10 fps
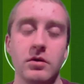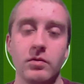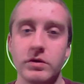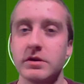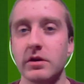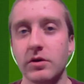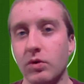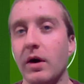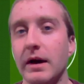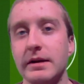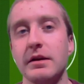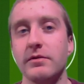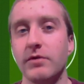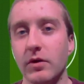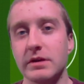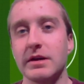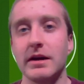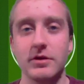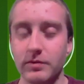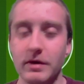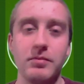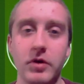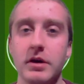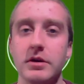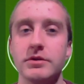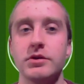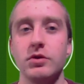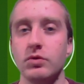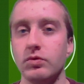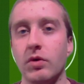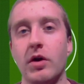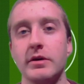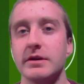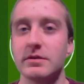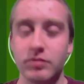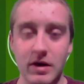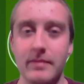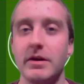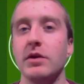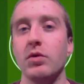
Was it a cool idea to focus on three players who aren't as prominent,